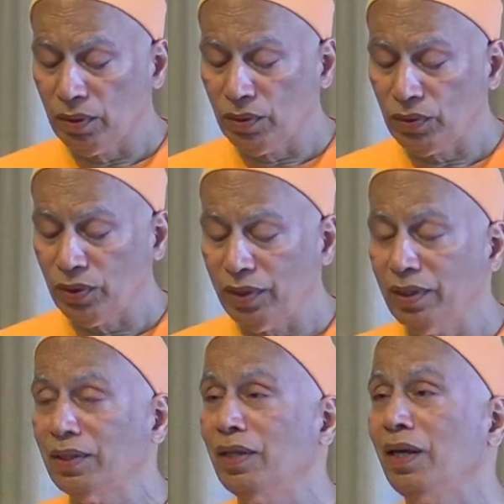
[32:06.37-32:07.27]
So
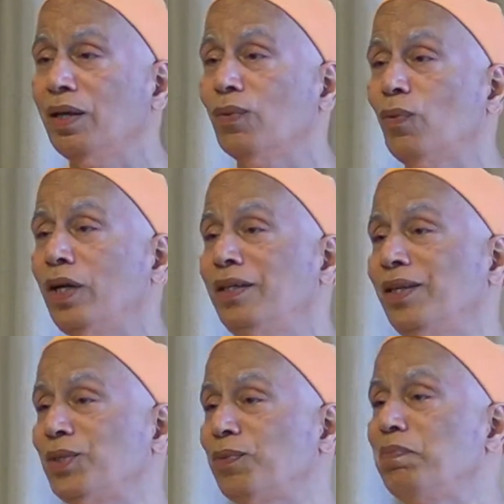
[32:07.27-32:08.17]
what
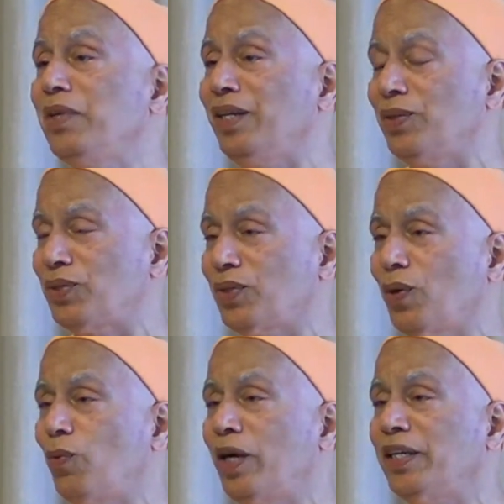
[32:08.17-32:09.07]
this means,
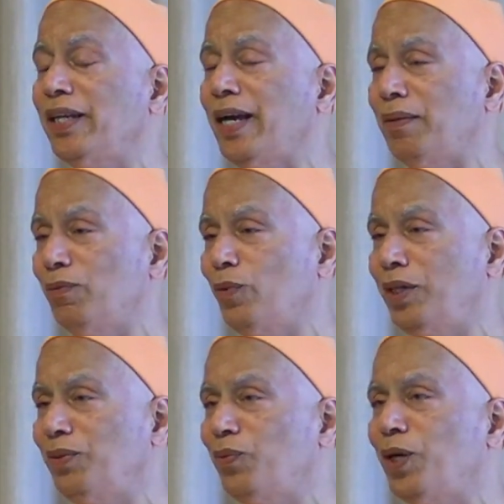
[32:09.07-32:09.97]
or what
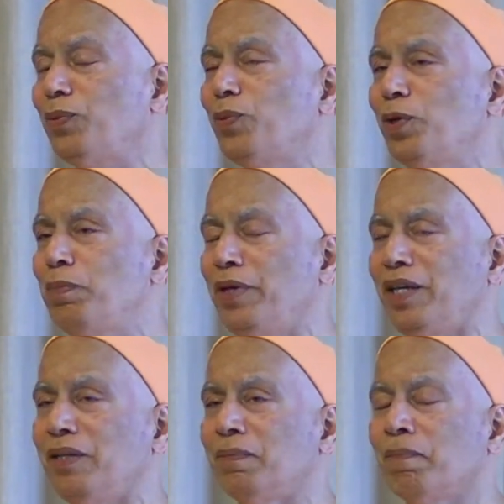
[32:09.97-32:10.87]
would
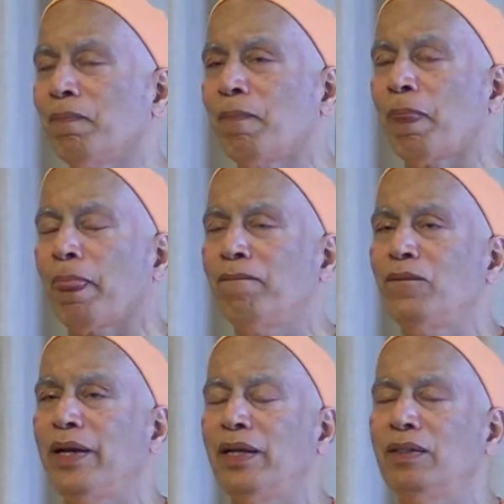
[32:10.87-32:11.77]
be
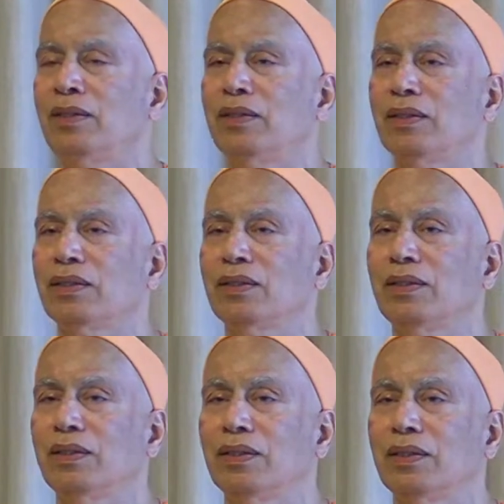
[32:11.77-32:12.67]
when
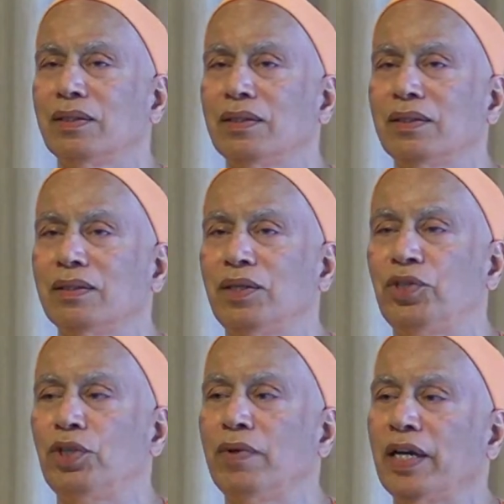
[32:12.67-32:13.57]
the
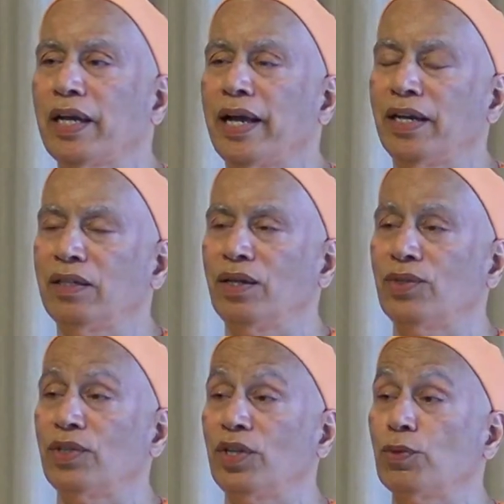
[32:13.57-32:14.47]
Shiva
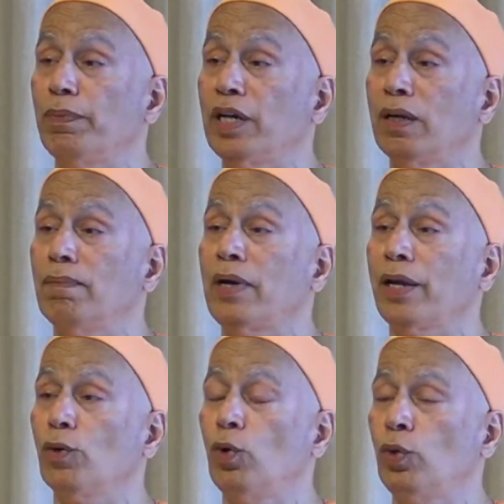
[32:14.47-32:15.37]
characteristics become my
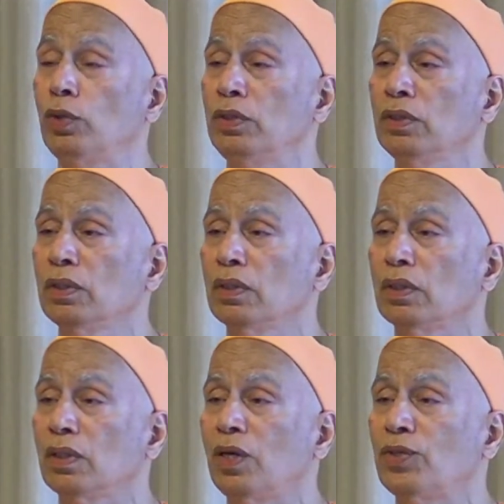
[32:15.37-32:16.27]
own,
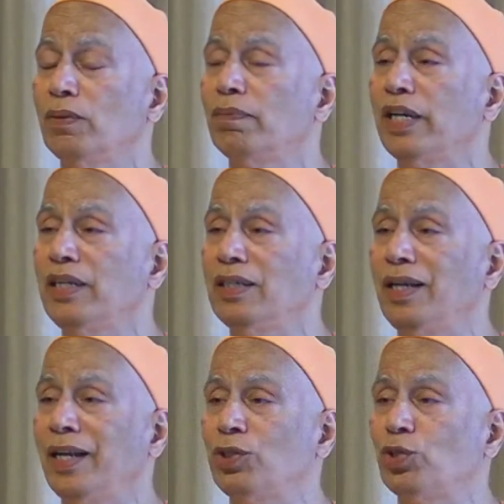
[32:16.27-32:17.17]
not simply
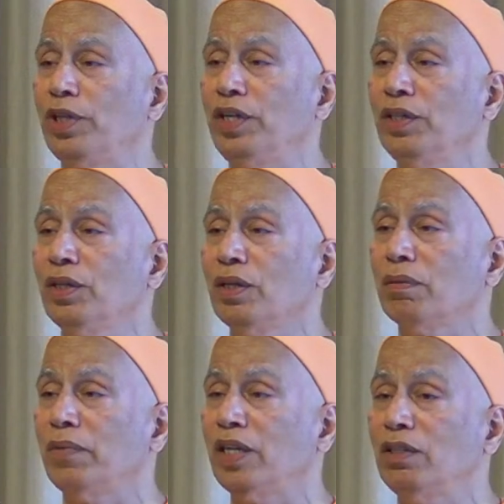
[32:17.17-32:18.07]
intellectually,
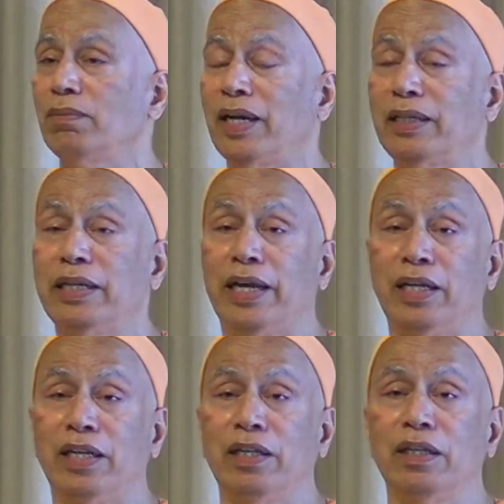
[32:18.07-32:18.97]
but in my
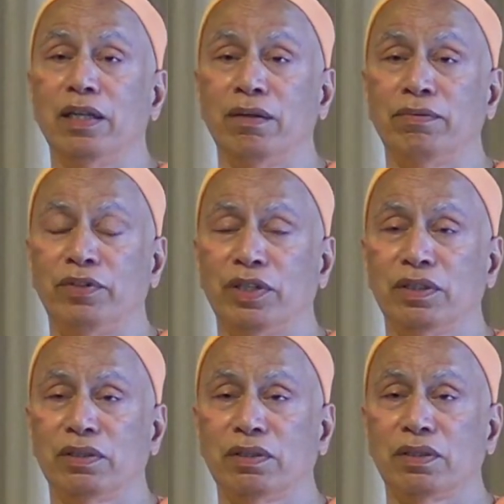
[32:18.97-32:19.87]
daily lived
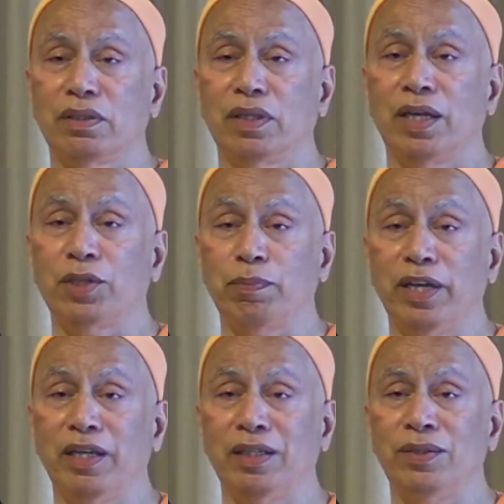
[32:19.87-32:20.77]

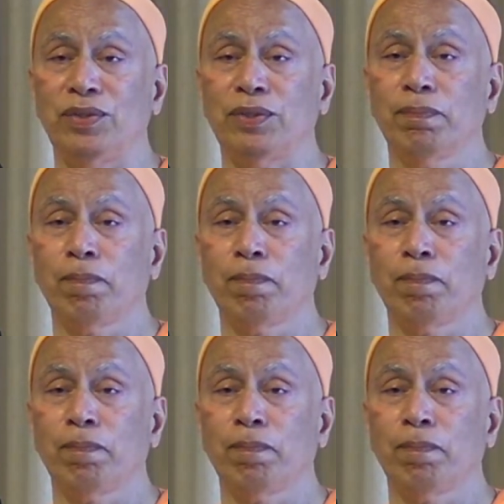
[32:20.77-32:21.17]
experience.